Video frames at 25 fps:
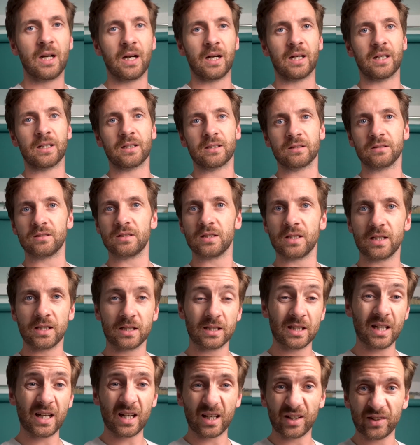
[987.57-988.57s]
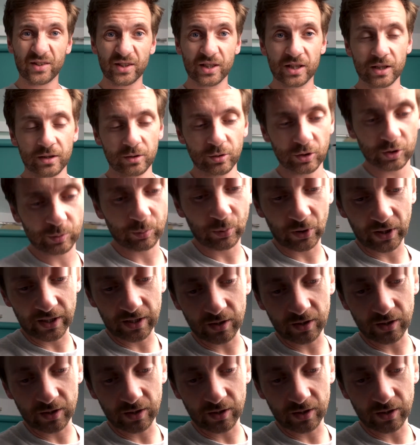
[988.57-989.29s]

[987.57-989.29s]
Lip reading: and yeah, I think it looks pretty